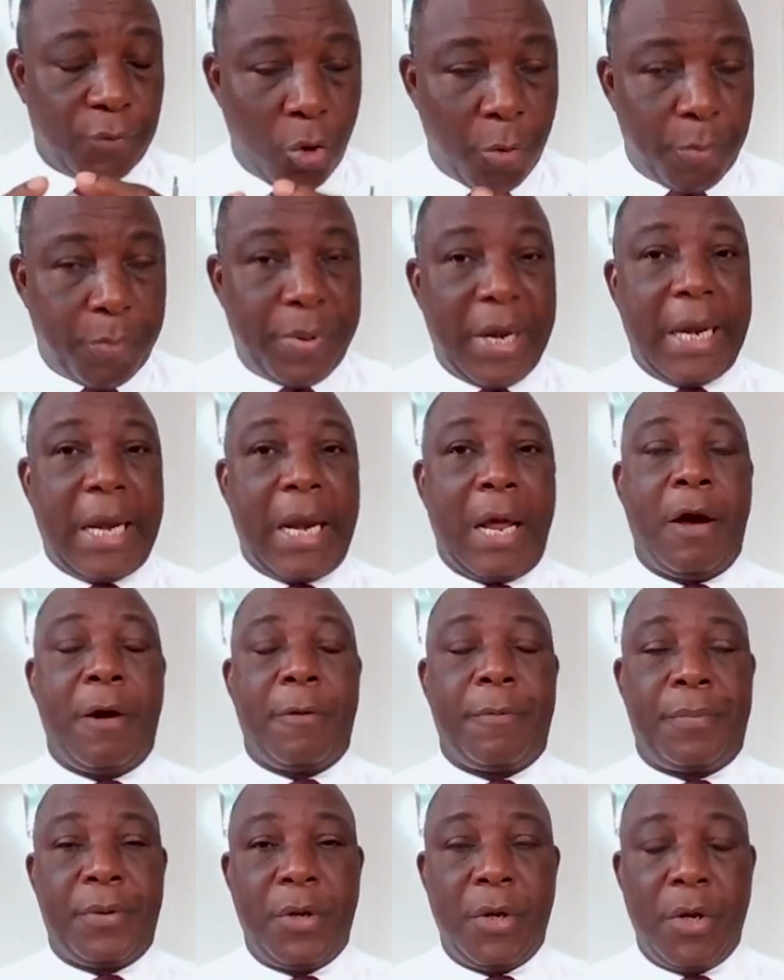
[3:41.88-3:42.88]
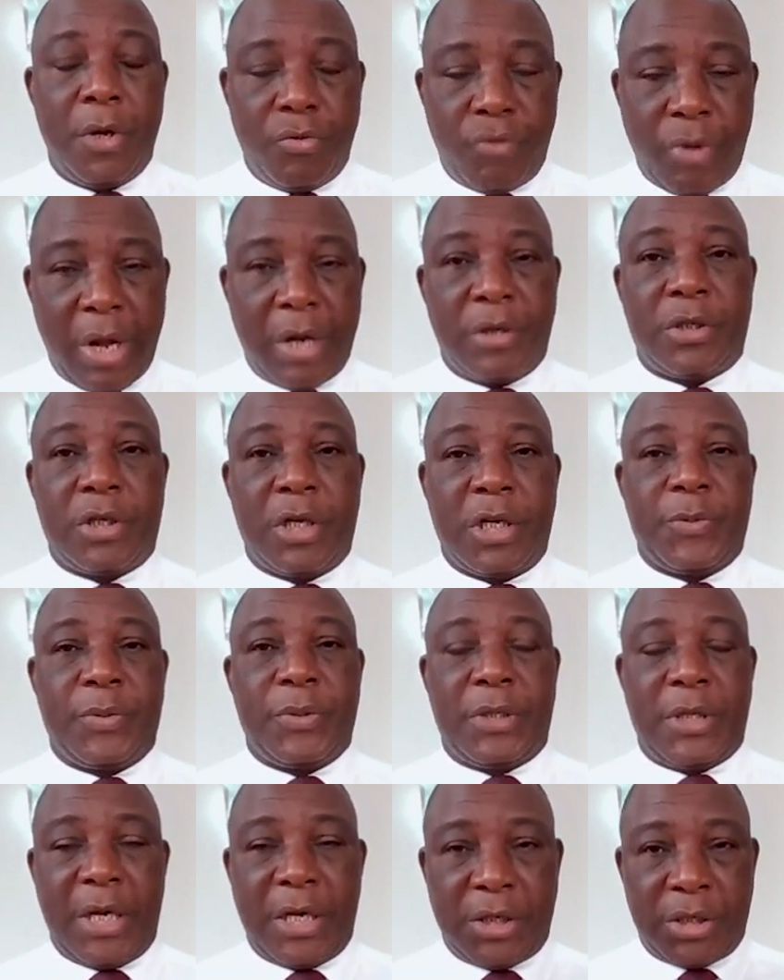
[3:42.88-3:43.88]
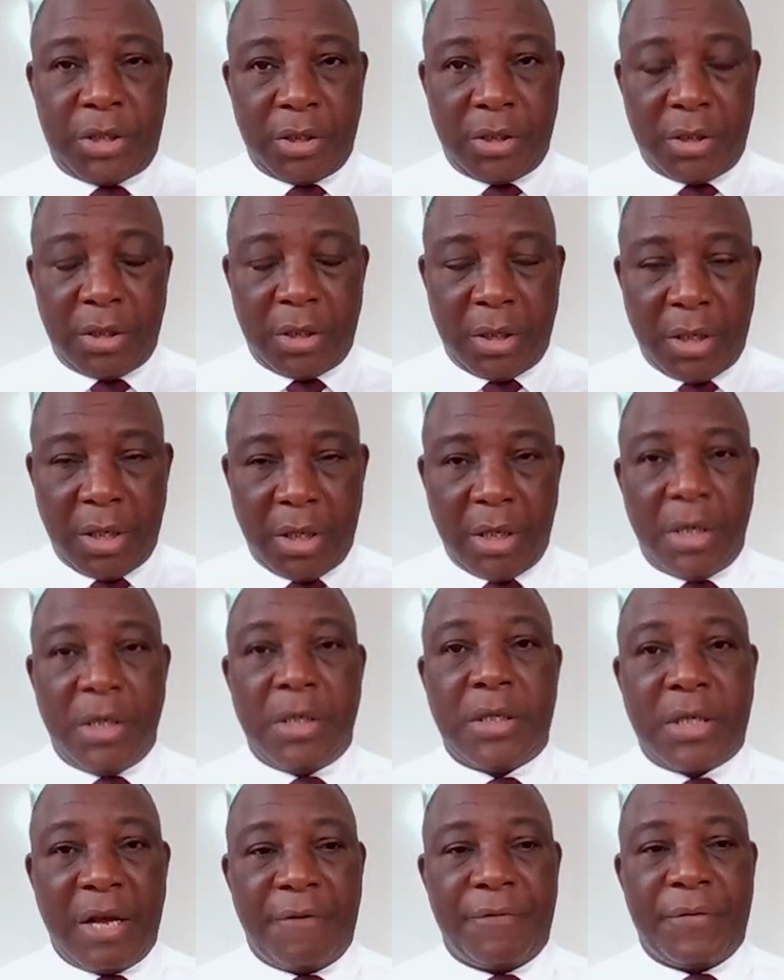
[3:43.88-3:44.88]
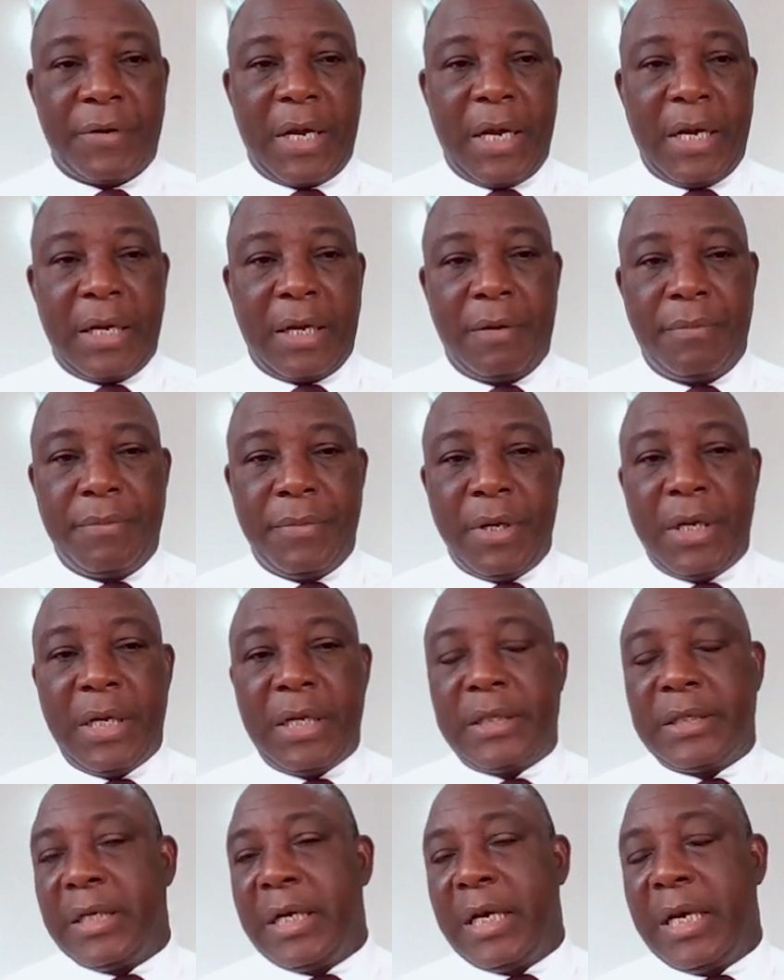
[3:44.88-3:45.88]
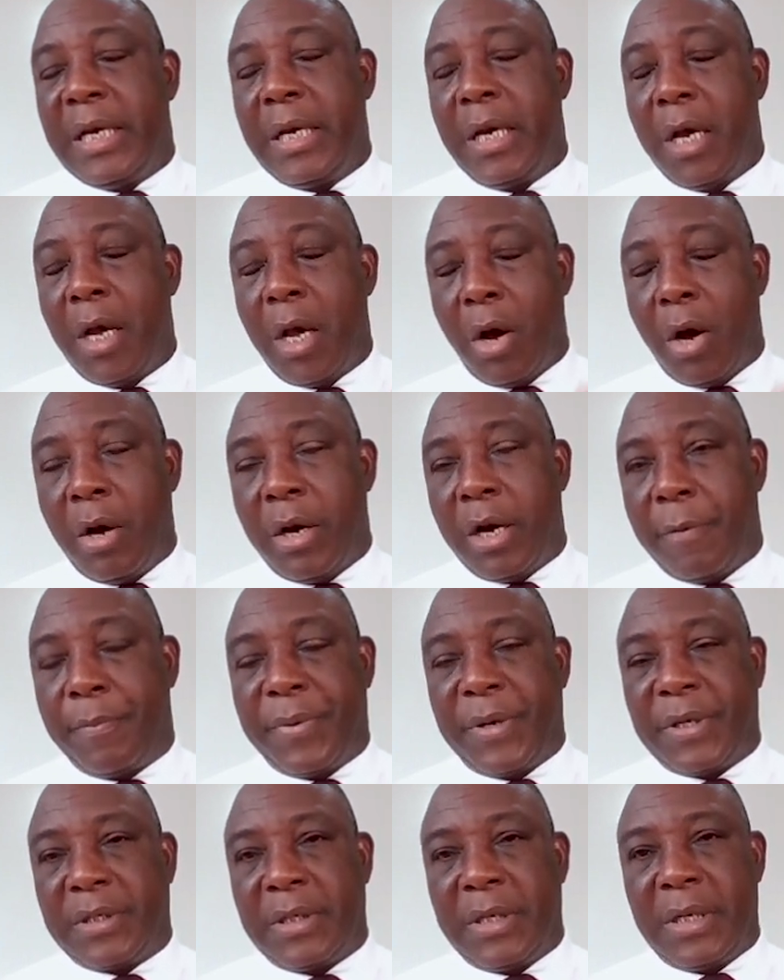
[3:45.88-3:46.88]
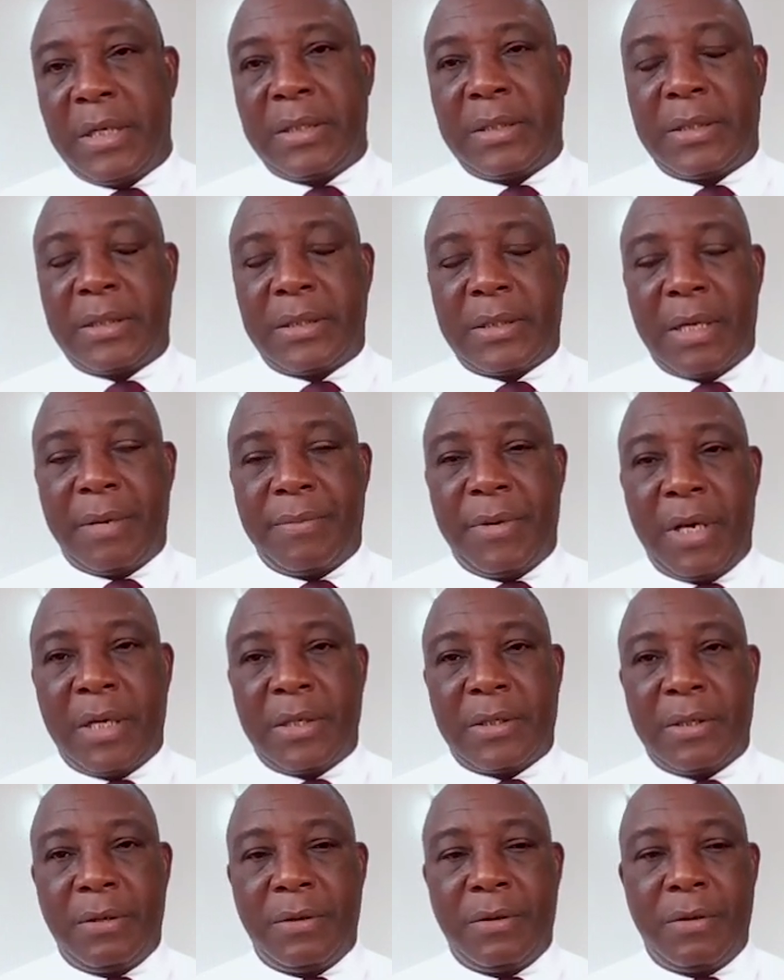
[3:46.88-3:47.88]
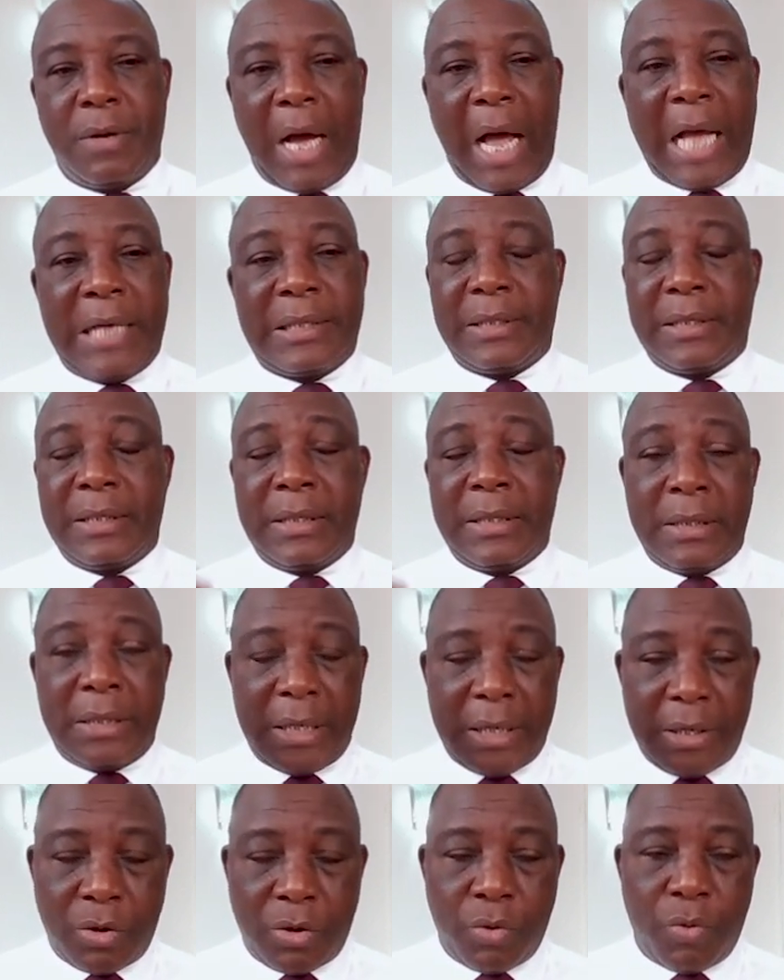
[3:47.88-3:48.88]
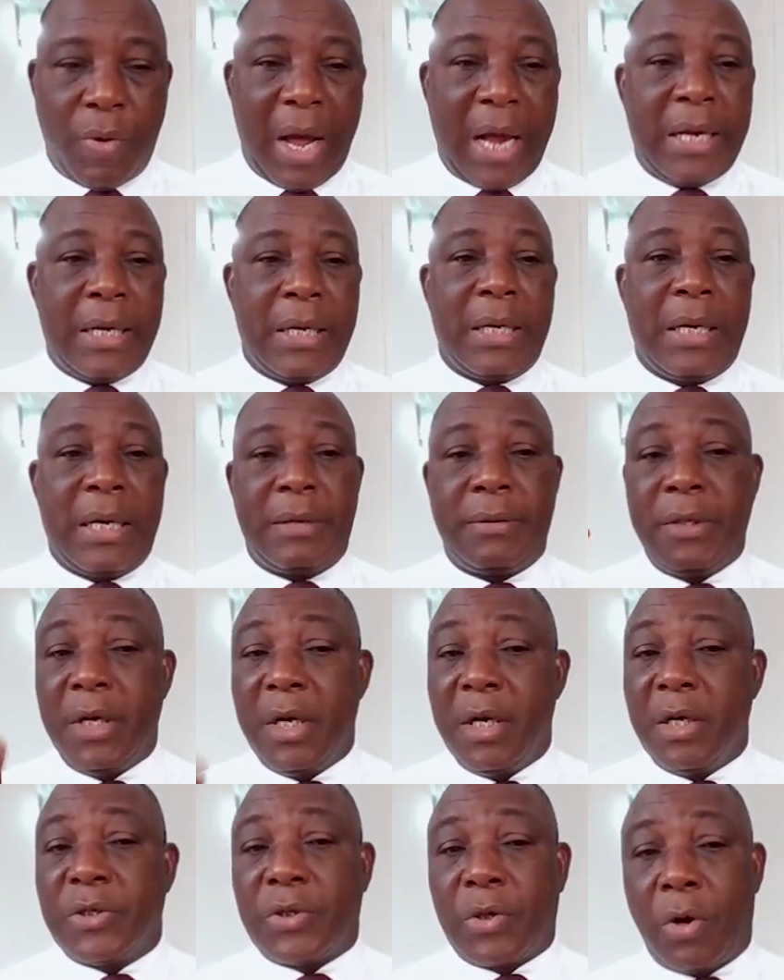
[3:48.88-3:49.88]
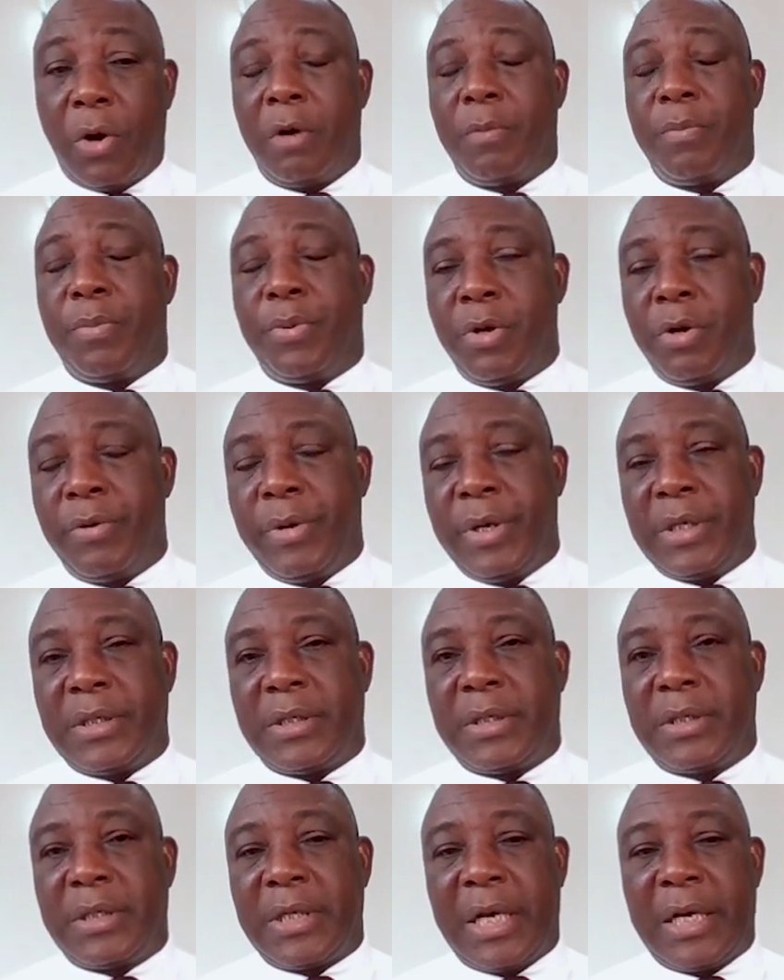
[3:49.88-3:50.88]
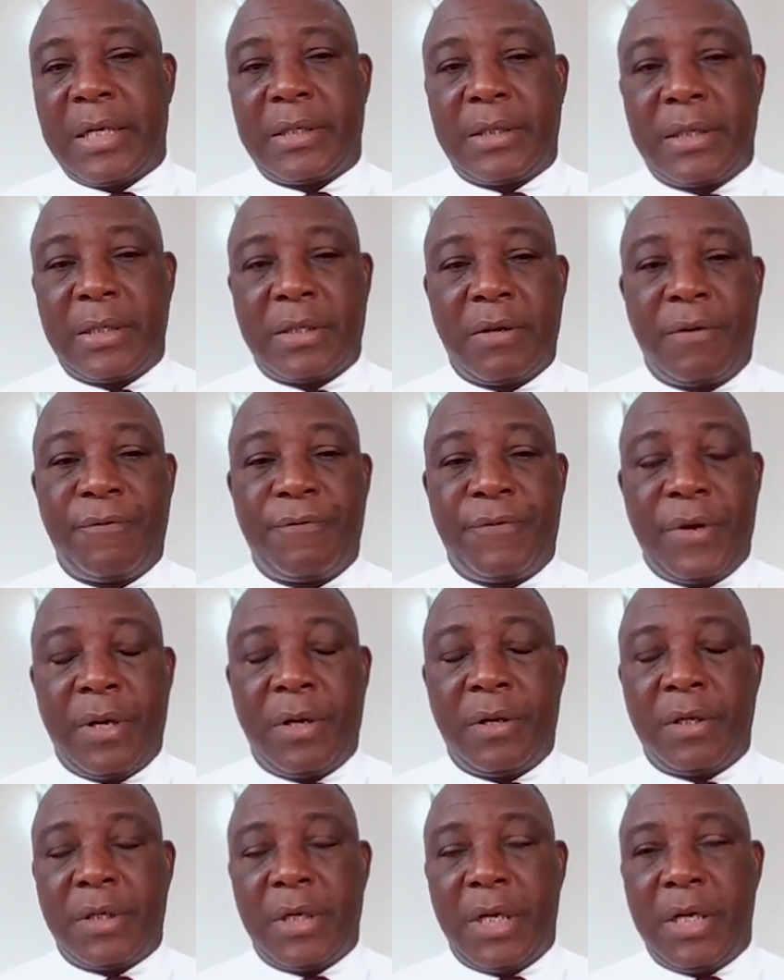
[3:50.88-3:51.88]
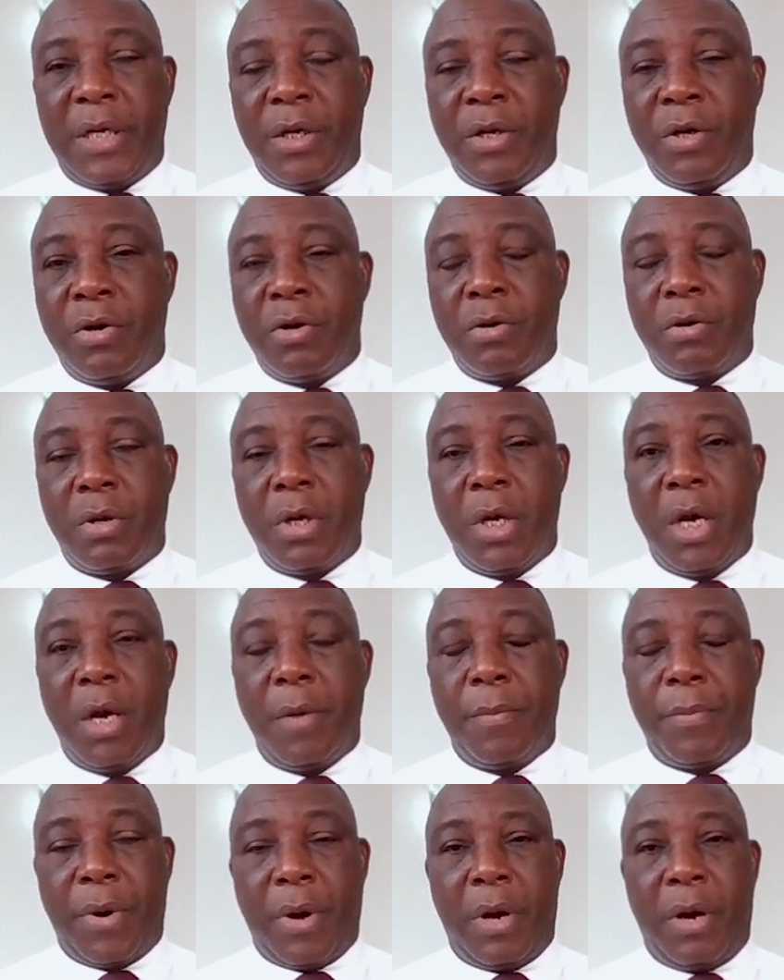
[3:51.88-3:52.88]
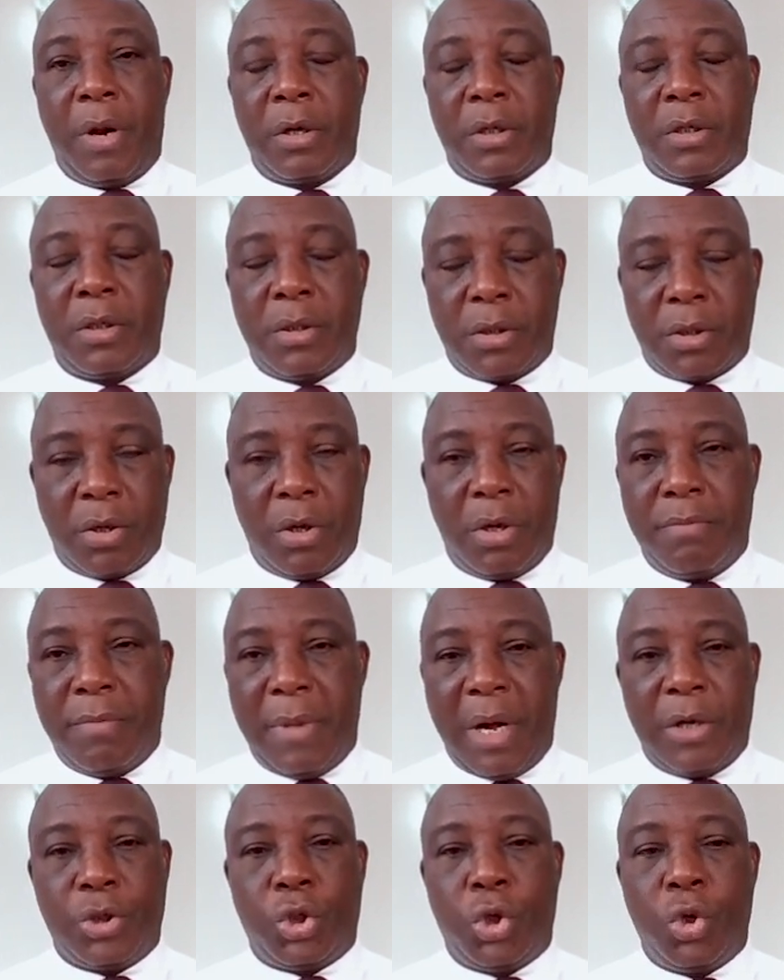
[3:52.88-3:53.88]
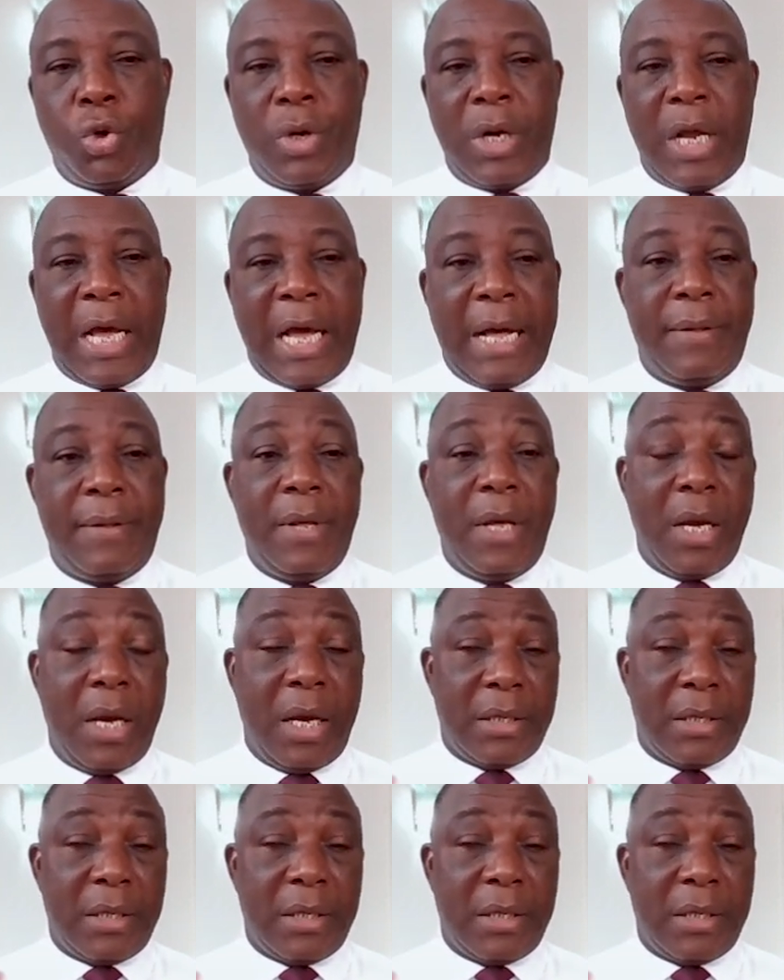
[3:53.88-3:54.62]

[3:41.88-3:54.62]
opening up rail transportation in the East African community under President Samia Suluhu Hassan. In Rwanda, Skol Breweries says it's unveiled a new product. It's called Maltona.